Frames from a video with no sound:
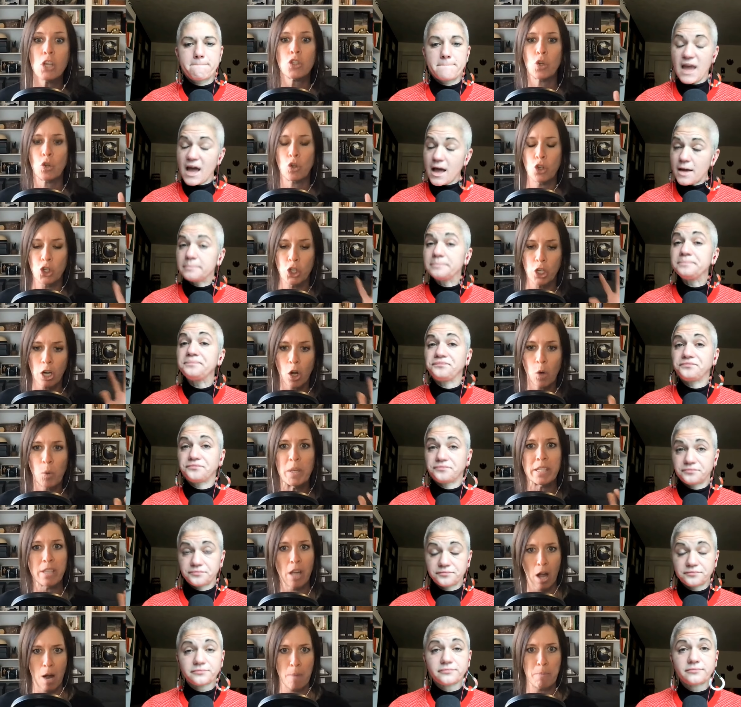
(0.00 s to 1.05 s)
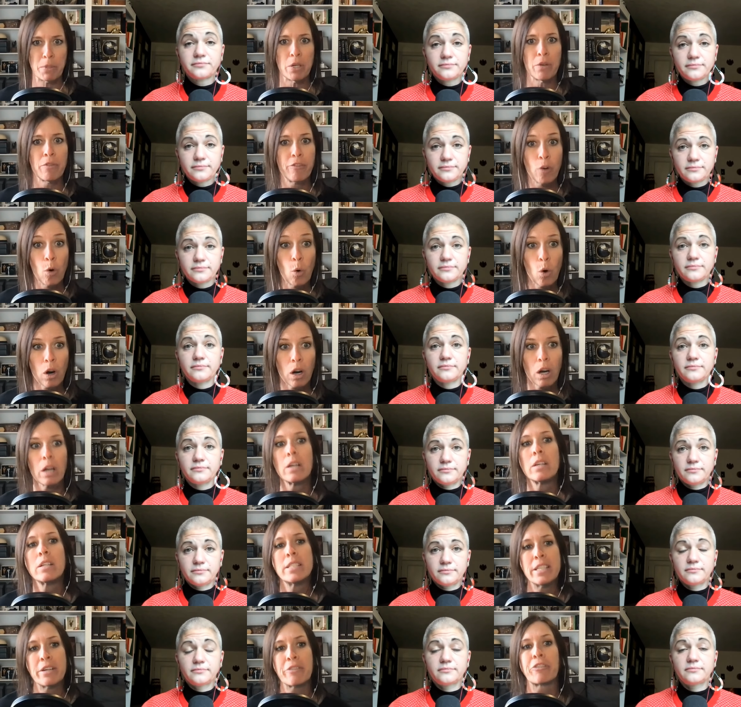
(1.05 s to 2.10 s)
Speaker 1: So yeah. you should always opt for
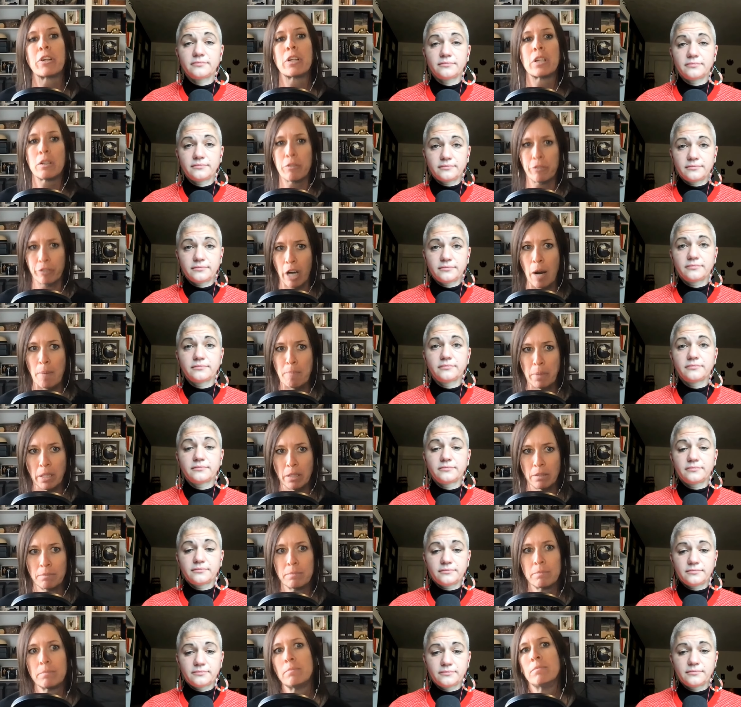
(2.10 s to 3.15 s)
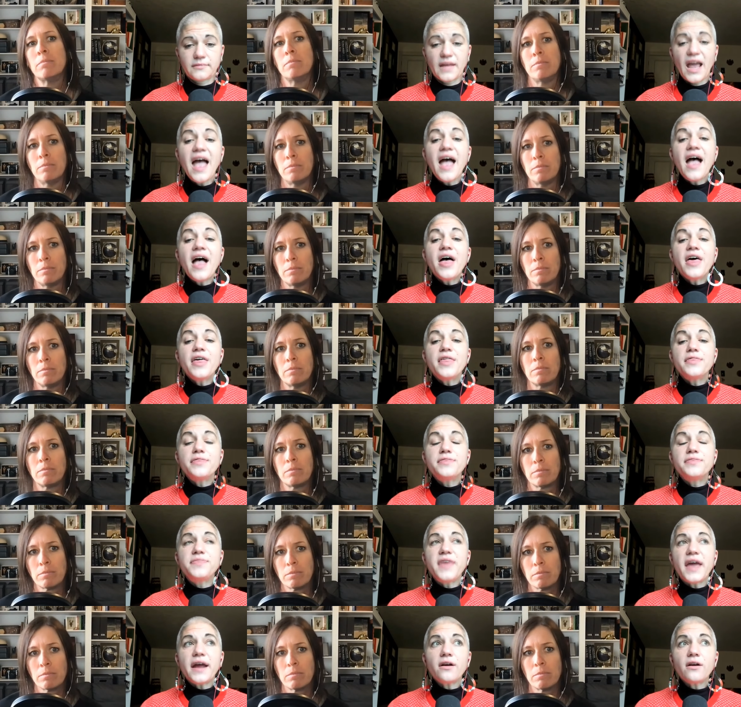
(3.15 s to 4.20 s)
different from.
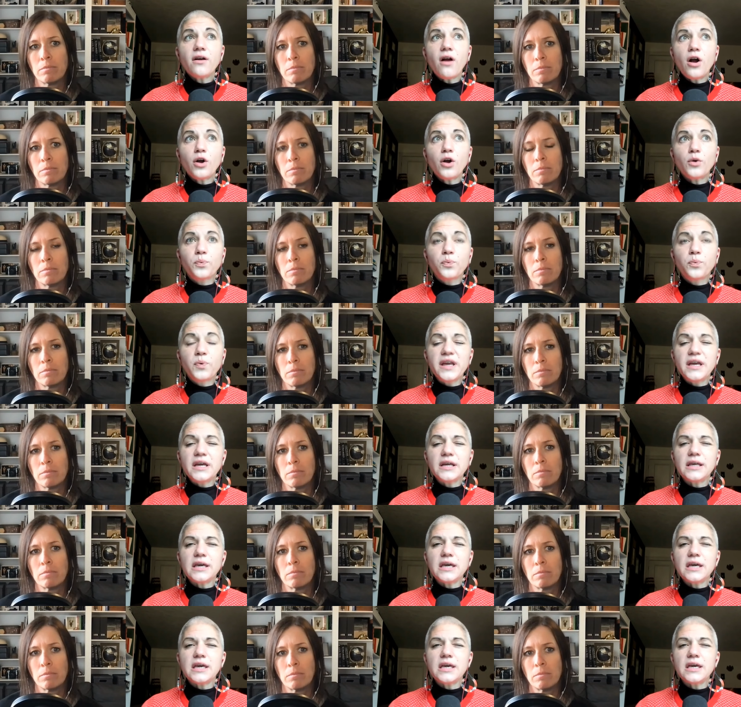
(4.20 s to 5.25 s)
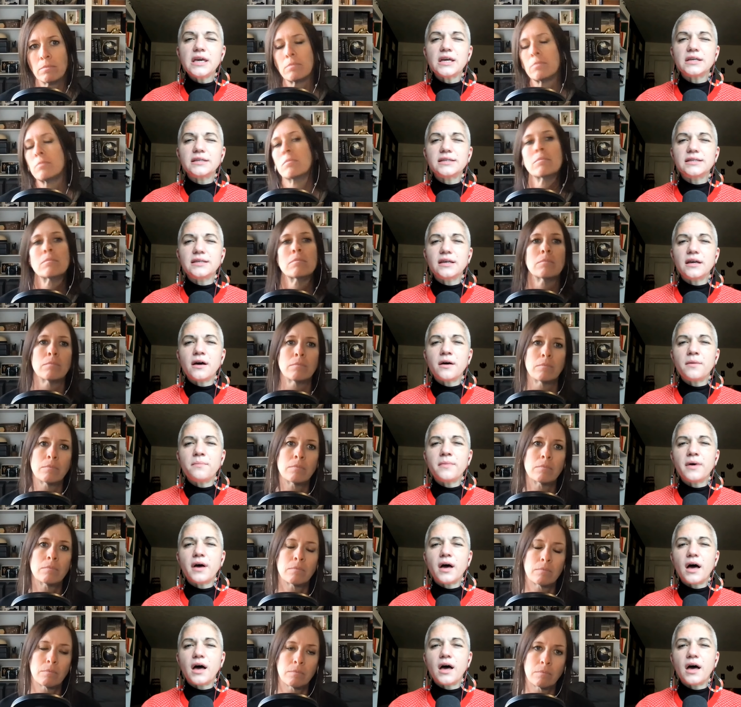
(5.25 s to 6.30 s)
Speaker 2: There are really
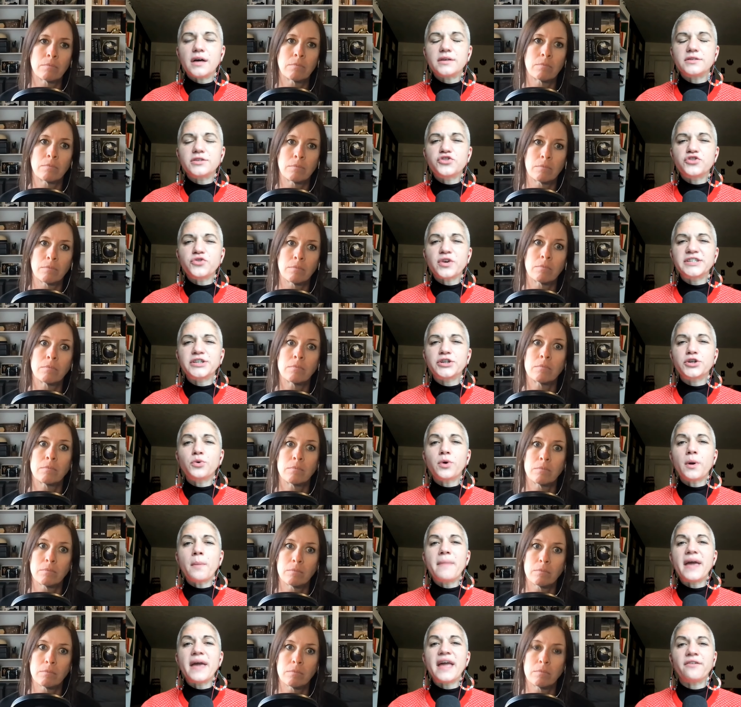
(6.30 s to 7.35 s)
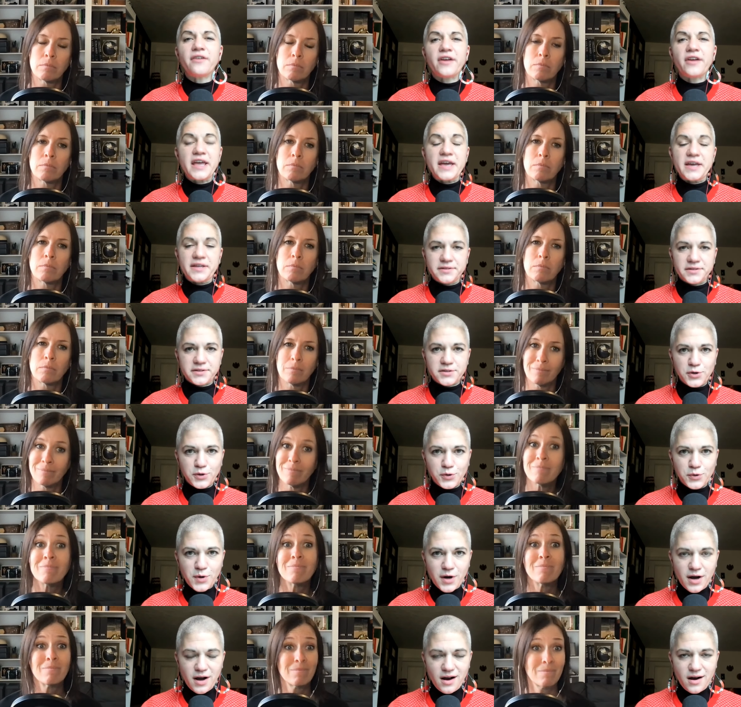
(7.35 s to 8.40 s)
some uh, strict grammarians
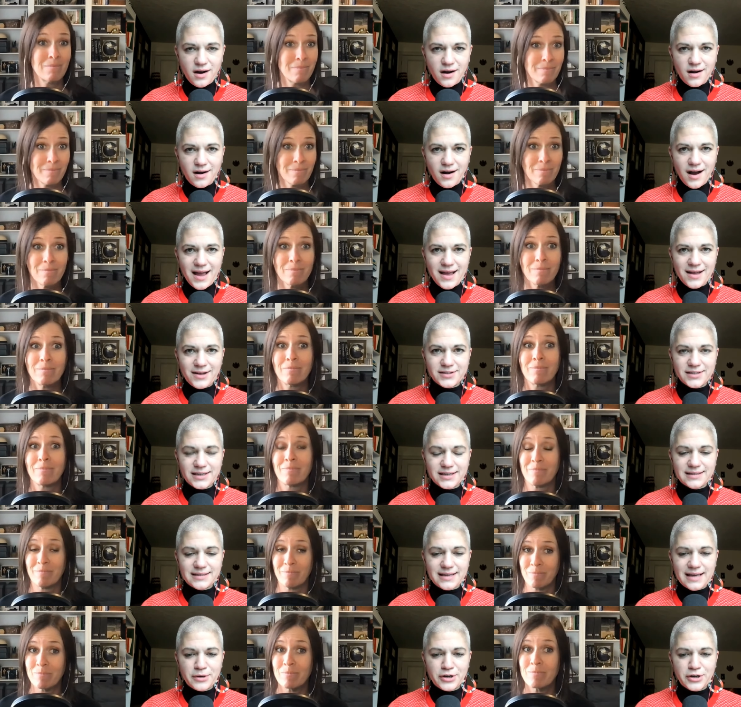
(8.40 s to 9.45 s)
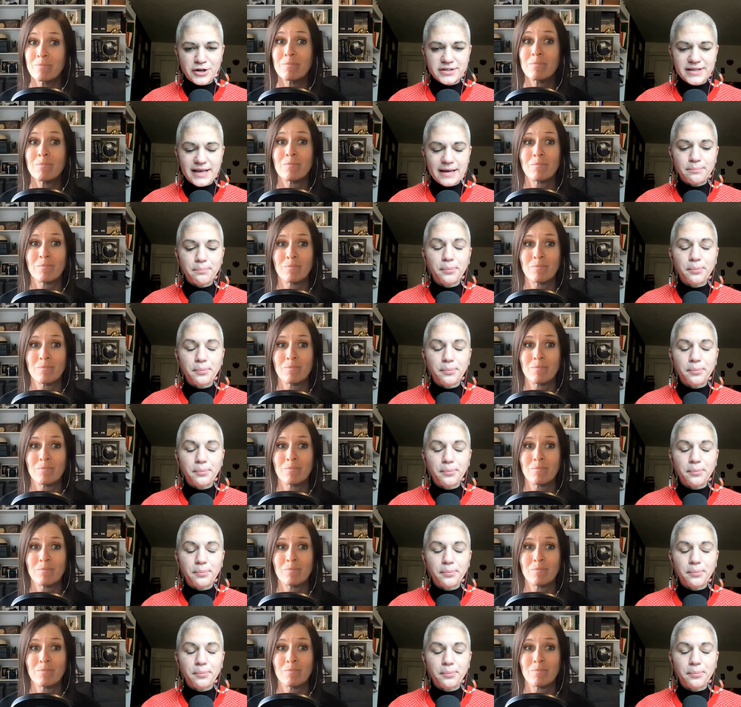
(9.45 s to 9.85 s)
who are IELTS examiners and